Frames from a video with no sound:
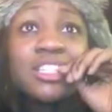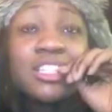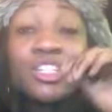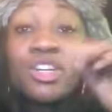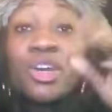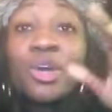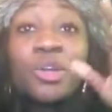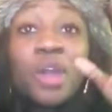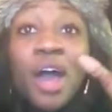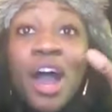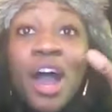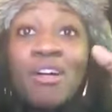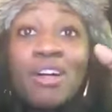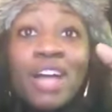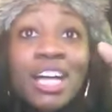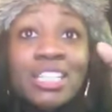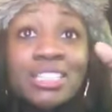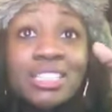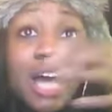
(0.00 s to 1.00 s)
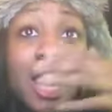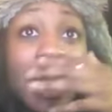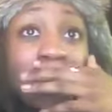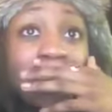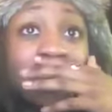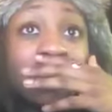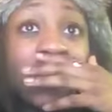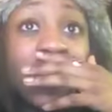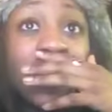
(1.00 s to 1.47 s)
You don't know how gassed I
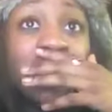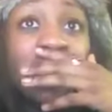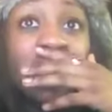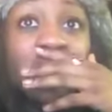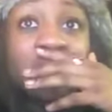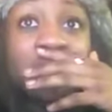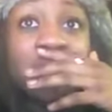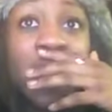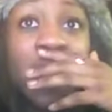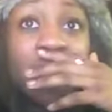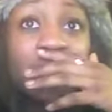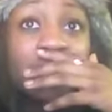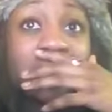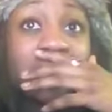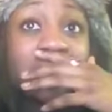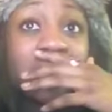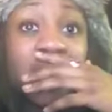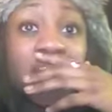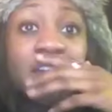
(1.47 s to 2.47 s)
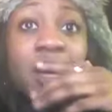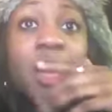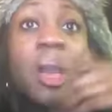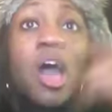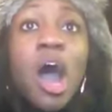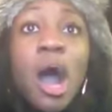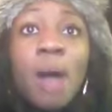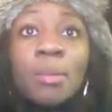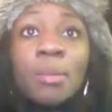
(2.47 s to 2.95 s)
am. Last night was sick.
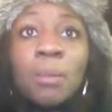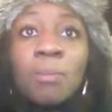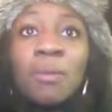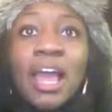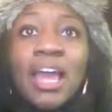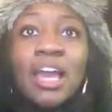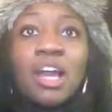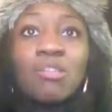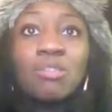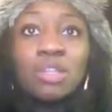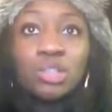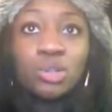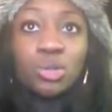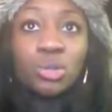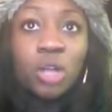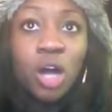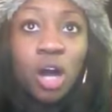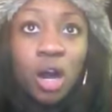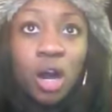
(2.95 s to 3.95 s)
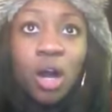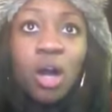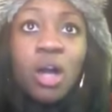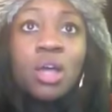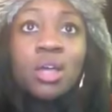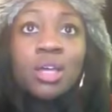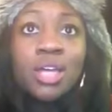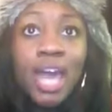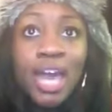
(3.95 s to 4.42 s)
I'm going to play Original Nutter,
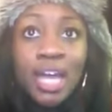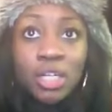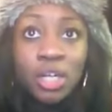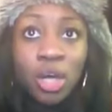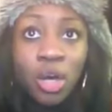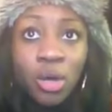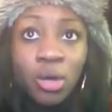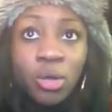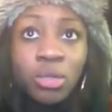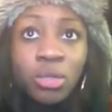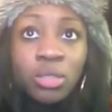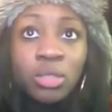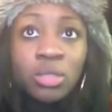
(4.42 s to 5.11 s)
Kano.